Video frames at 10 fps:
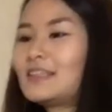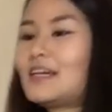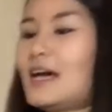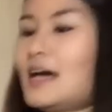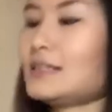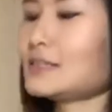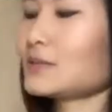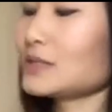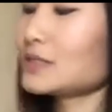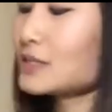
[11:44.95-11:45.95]
And so
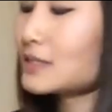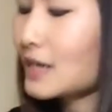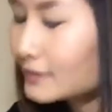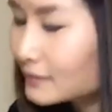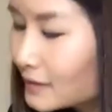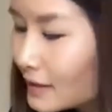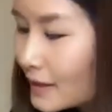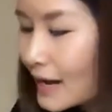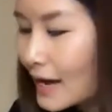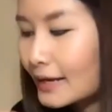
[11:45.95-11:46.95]
this is done.
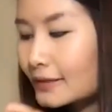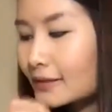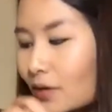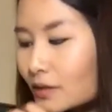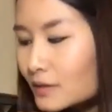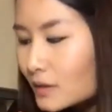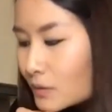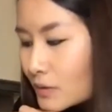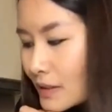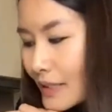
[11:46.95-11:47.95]
And we're gonna go
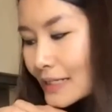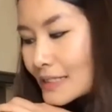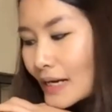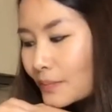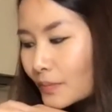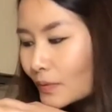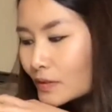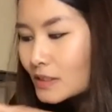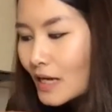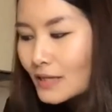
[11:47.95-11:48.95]
to the next step, which
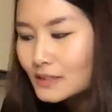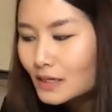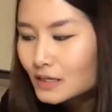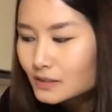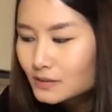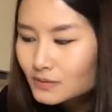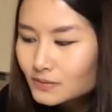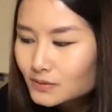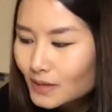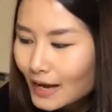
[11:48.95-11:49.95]
is asking us to,
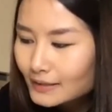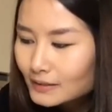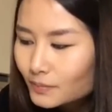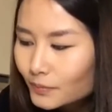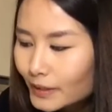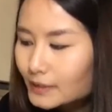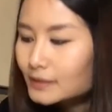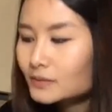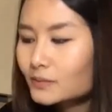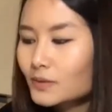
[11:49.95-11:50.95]
to add in the bread,
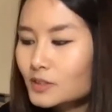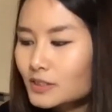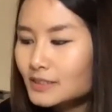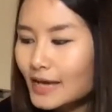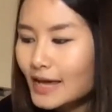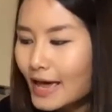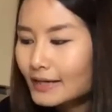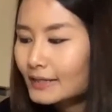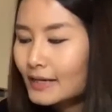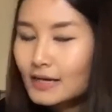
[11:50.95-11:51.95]
which is here.
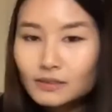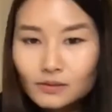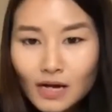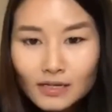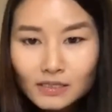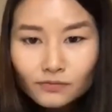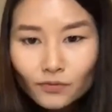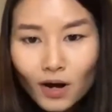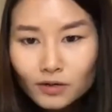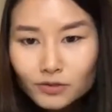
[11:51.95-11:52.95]
So it's asking for
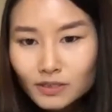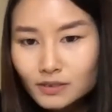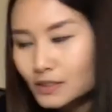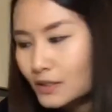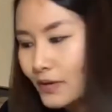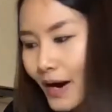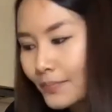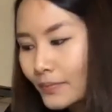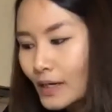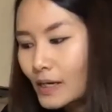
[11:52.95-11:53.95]
160 gram.
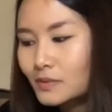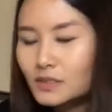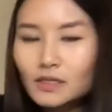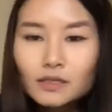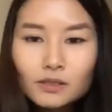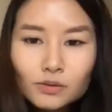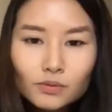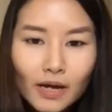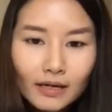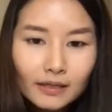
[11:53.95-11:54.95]
I'm just gonna do
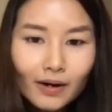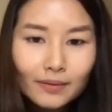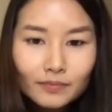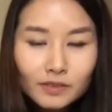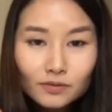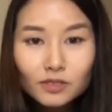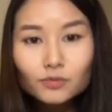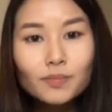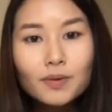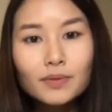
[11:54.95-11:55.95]
80 gram. So just
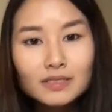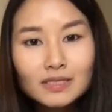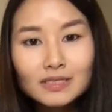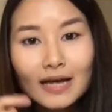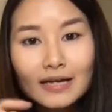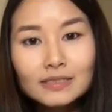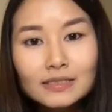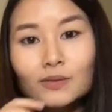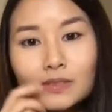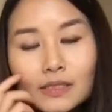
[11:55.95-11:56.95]
remember this is lightly
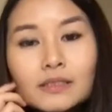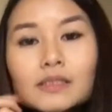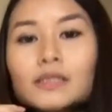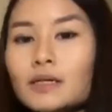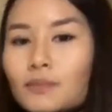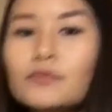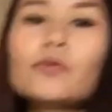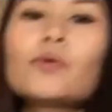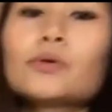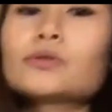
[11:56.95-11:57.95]
toasted before
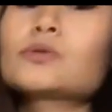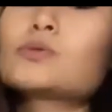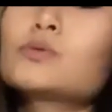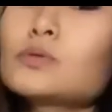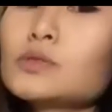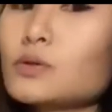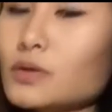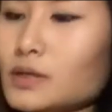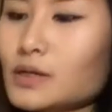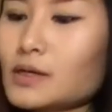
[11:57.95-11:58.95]
you do. So it,
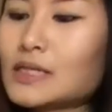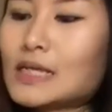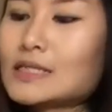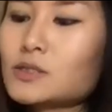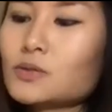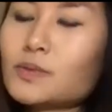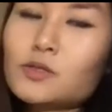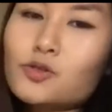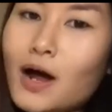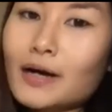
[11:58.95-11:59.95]
it needs to be
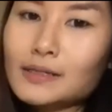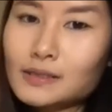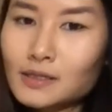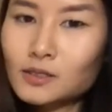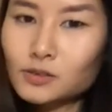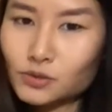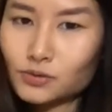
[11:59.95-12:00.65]
dry to,